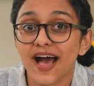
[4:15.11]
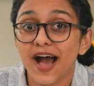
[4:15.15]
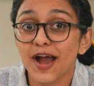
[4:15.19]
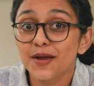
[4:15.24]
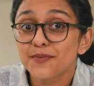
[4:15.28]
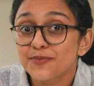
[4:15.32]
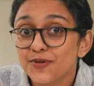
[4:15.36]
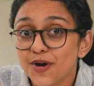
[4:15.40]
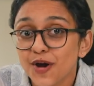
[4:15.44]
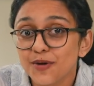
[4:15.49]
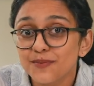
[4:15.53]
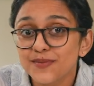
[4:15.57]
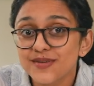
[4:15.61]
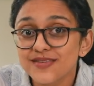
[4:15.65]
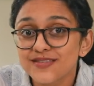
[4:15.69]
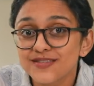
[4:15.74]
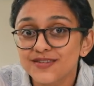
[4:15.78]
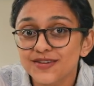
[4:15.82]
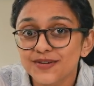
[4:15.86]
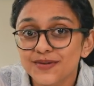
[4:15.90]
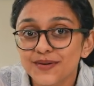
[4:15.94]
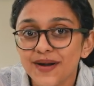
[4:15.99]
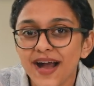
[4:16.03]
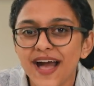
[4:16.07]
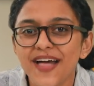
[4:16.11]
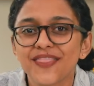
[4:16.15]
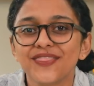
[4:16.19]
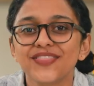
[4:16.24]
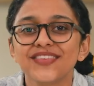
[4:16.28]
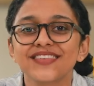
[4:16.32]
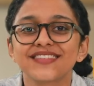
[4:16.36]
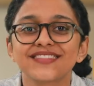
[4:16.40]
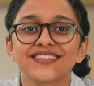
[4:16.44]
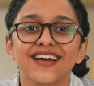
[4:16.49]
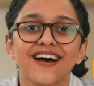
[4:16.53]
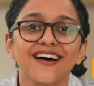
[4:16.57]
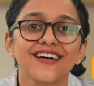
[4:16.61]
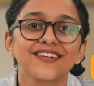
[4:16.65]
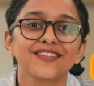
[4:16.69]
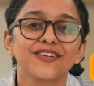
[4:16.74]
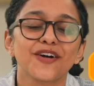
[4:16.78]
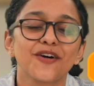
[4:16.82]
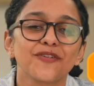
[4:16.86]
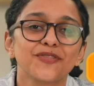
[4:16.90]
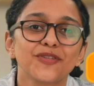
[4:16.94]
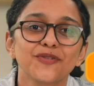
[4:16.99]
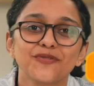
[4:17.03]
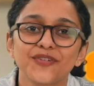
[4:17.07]
I promised you at the start
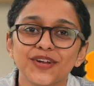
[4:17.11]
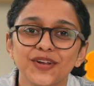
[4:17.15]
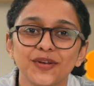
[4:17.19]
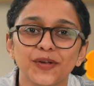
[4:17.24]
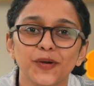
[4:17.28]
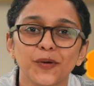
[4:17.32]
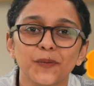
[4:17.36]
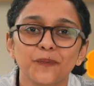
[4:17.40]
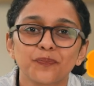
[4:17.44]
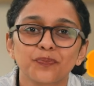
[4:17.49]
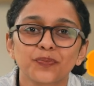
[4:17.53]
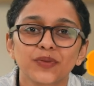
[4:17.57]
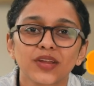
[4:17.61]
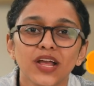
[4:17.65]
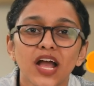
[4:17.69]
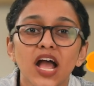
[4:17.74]
of the video.